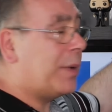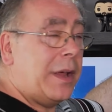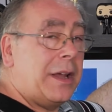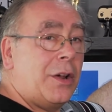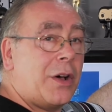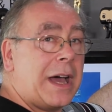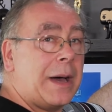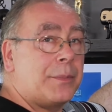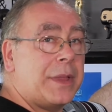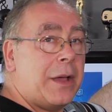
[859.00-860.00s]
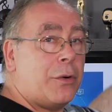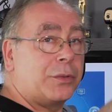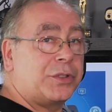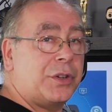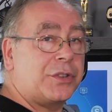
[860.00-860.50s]
put a light up there
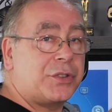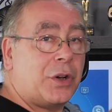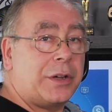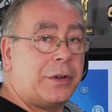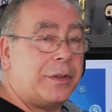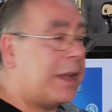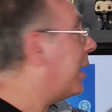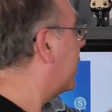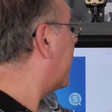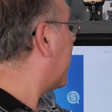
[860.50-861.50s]
or to the side of it,